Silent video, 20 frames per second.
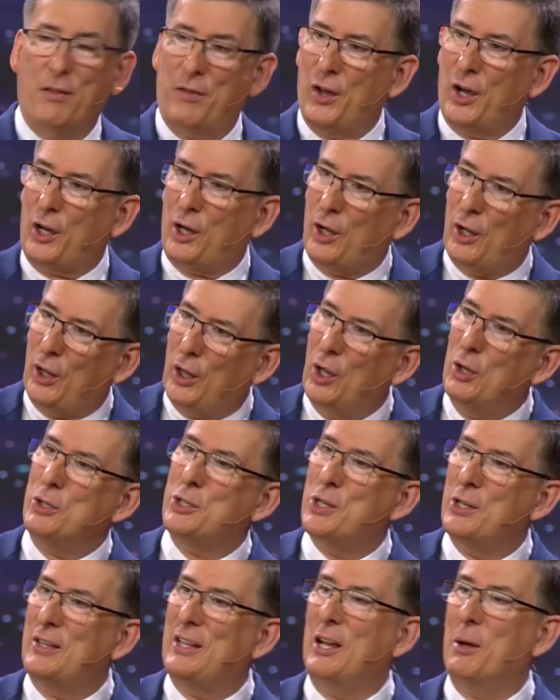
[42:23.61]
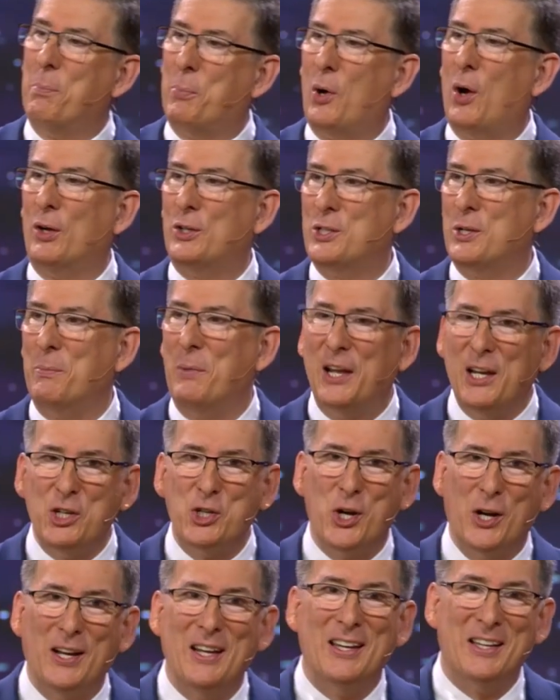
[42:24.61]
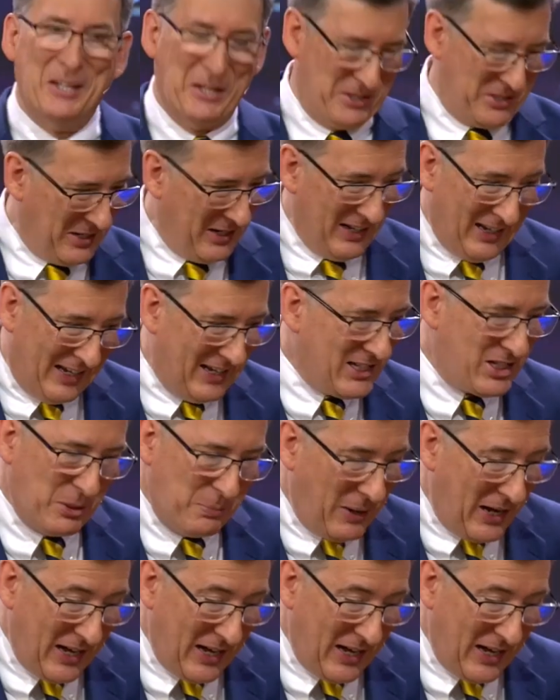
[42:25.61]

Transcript: the closer the approximation is. It's